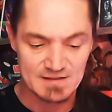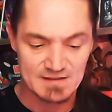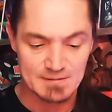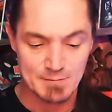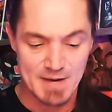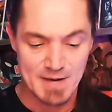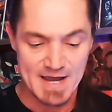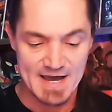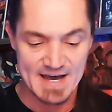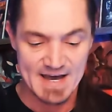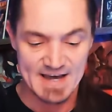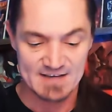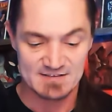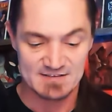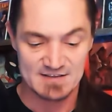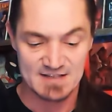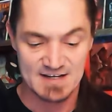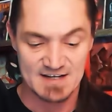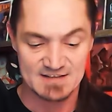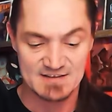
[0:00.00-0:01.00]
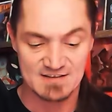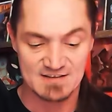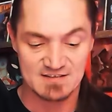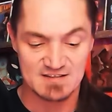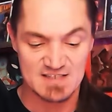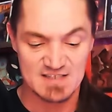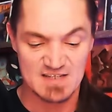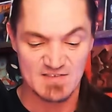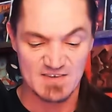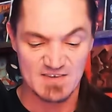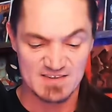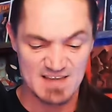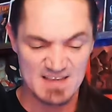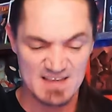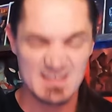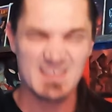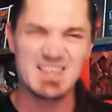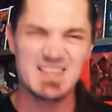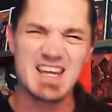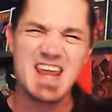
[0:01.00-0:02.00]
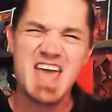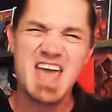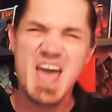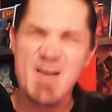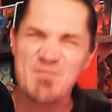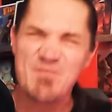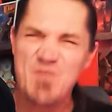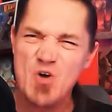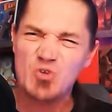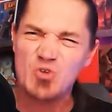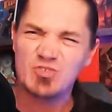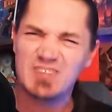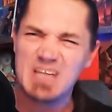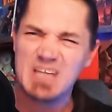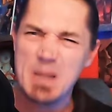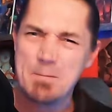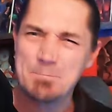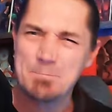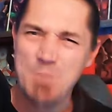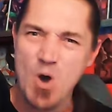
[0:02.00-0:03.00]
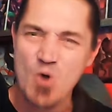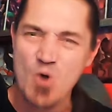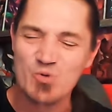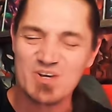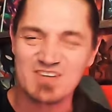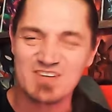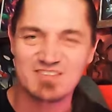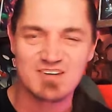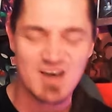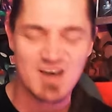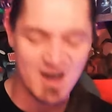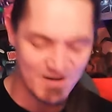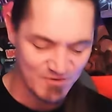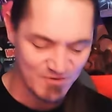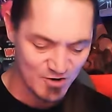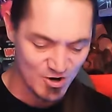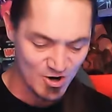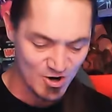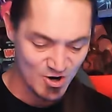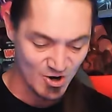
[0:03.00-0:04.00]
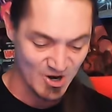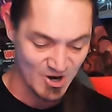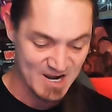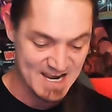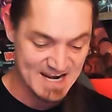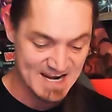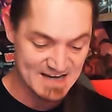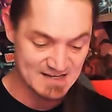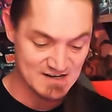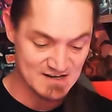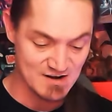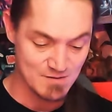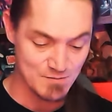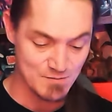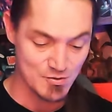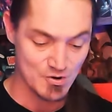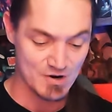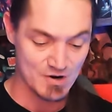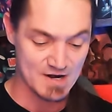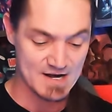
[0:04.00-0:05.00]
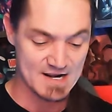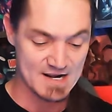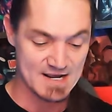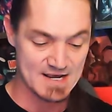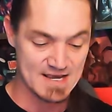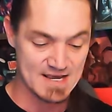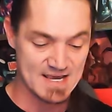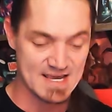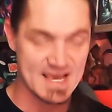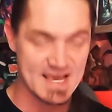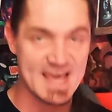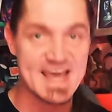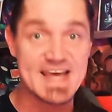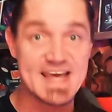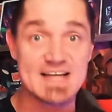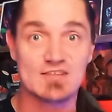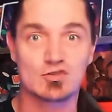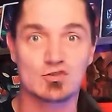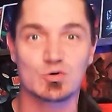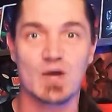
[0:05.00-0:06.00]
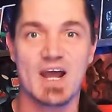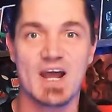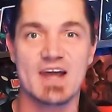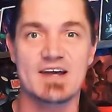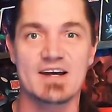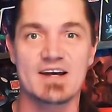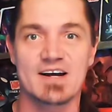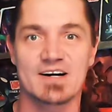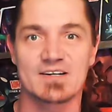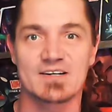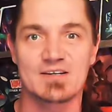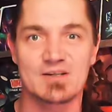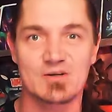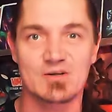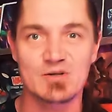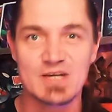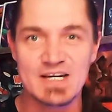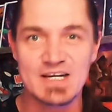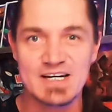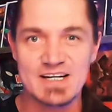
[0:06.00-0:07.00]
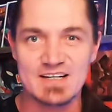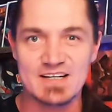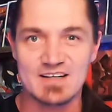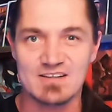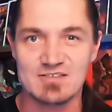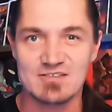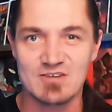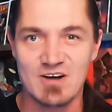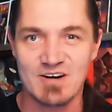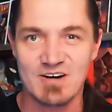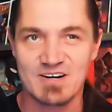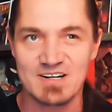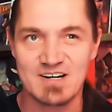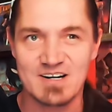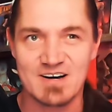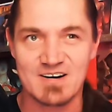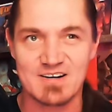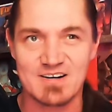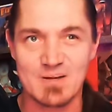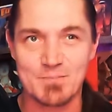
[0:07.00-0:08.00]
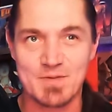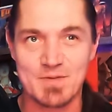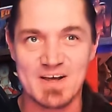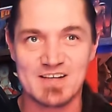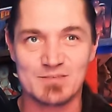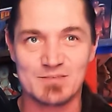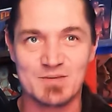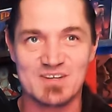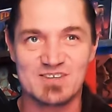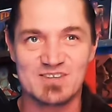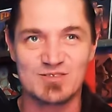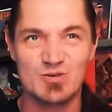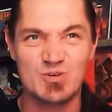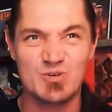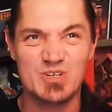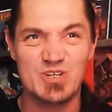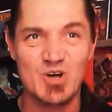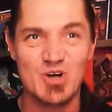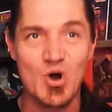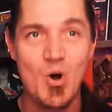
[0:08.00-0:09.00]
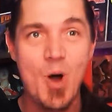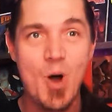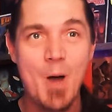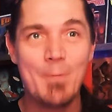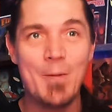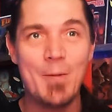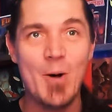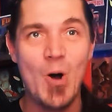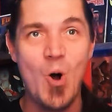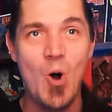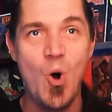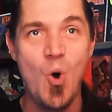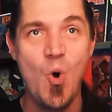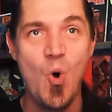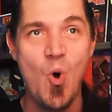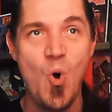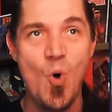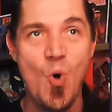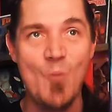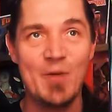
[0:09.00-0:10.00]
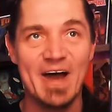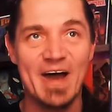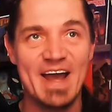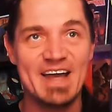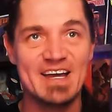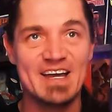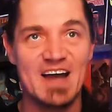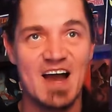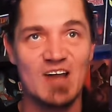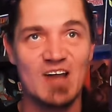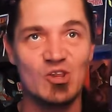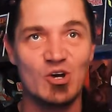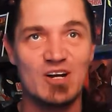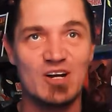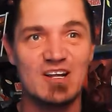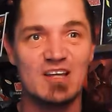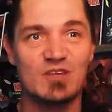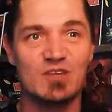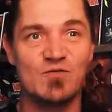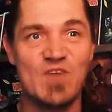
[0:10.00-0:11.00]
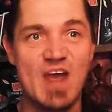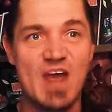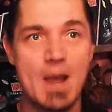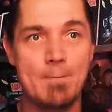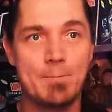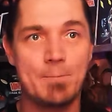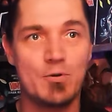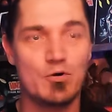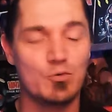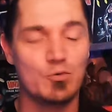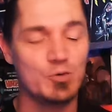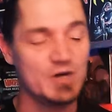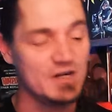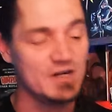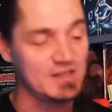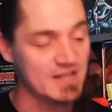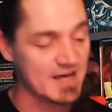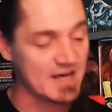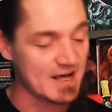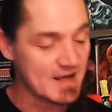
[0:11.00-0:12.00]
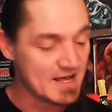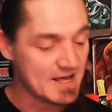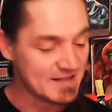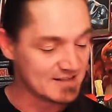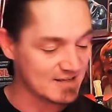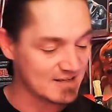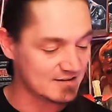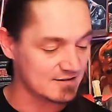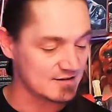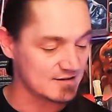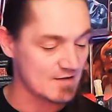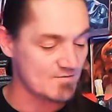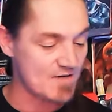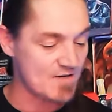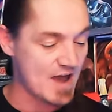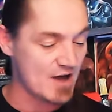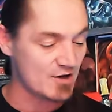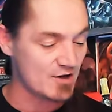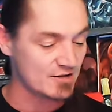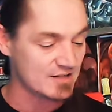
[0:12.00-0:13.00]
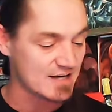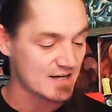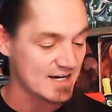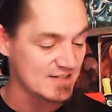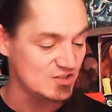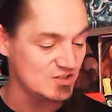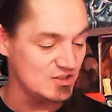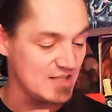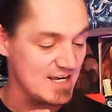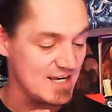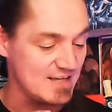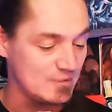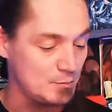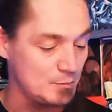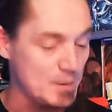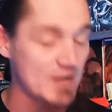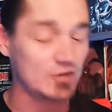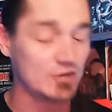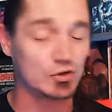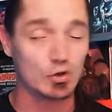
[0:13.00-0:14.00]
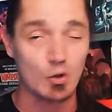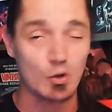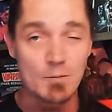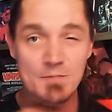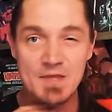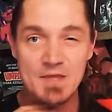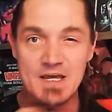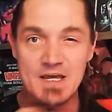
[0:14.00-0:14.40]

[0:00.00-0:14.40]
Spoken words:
My eyes did not deceive. It says it's an FOC bonus cover. Number eight right here, dude. It is dark in a haunted basement studio, but oh my god, look at this Vampirella. This is a Valentine's Day special